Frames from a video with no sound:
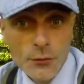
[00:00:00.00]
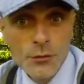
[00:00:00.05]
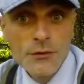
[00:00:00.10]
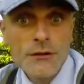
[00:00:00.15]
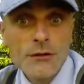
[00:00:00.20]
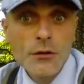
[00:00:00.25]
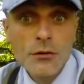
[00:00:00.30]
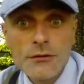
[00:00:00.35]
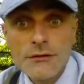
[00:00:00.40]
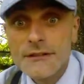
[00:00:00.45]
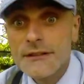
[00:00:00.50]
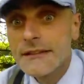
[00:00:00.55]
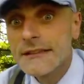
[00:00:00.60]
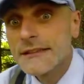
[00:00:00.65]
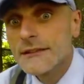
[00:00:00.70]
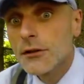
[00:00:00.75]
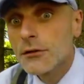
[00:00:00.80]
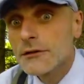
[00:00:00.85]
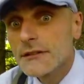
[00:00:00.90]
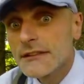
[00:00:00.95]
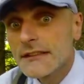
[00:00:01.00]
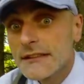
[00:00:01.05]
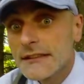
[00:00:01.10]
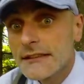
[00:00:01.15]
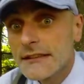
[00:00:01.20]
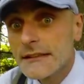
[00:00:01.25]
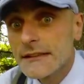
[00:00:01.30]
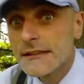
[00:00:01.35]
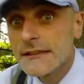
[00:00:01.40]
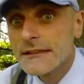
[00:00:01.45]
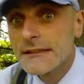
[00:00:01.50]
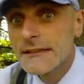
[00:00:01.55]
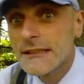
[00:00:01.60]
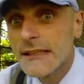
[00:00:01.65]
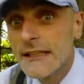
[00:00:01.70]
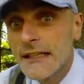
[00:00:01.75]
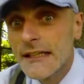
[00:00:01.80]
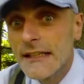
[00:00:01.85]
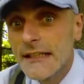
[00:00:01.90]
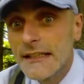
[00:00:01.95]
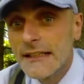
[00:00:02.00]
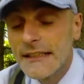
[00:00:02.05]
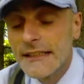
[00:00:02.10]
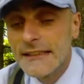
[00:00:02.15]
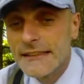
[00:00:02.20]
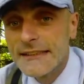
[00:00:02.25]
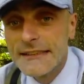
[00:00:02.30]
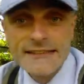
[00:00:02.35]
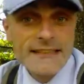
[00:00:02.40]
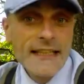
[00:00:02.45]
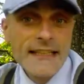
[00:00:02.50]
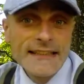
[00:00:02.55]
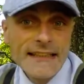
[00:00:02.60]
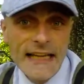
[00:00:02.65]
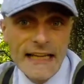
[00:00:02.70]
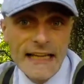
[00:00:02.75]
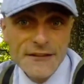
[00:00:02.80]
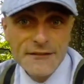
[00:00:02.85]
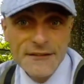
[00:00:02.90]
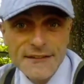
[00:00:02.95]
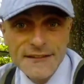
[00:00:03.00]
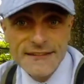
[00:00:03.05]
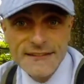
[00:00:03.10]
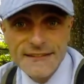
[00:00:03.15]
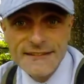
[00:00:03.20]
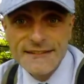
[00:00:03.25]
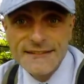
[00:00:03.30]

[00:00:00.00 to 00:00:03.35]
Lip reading: windows is not nisaednaki.